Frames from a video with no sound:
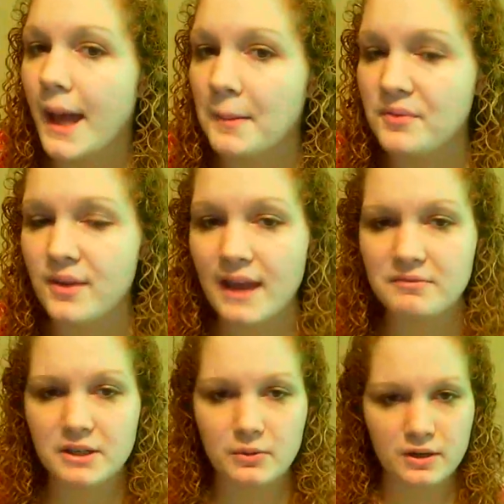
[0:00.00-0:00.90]
If you have
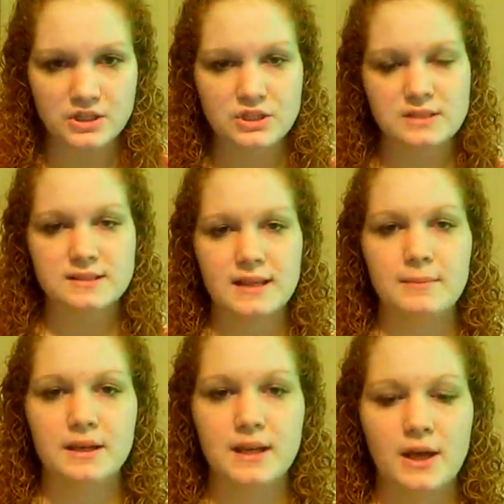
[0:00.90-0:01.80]
any questions, let
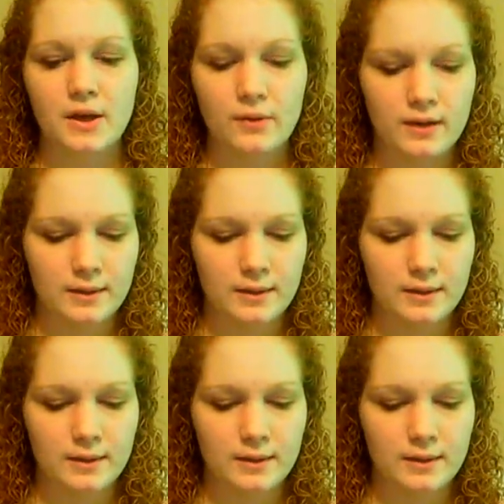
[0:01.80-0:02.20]
me know.